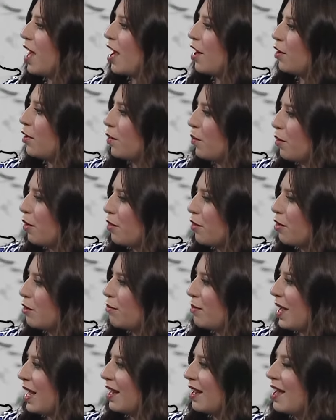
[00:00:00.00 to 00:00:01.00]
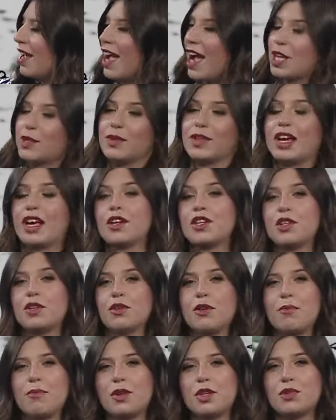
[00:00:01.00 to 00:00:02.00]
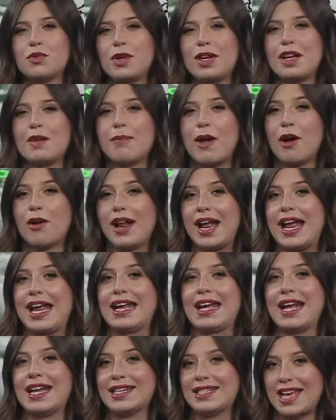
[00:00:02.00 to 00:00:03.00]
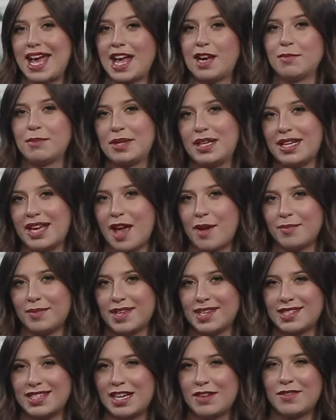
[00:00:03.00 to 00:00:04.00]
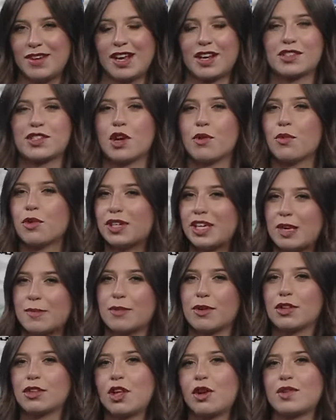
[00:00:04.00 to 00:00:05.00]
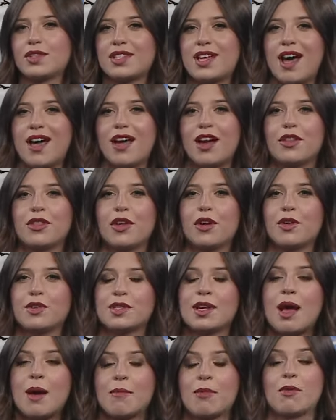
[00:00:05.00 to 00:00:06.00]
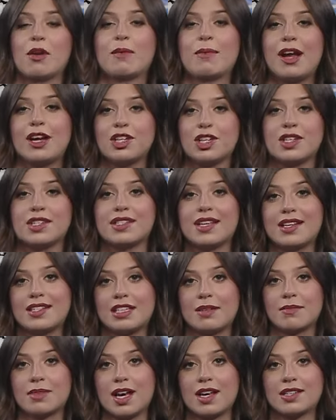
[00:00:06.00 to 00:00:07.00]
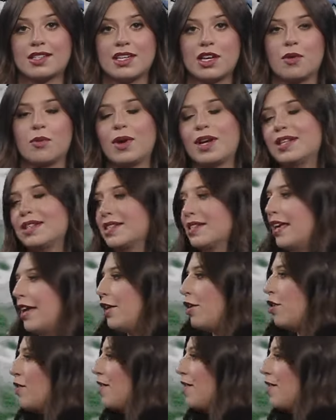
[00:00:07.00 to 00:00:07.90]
and northern Maine, as we get to between about 8 and 10 p.m. this evening. So we'll keep a close eye on those, but we might just see some gusty winds later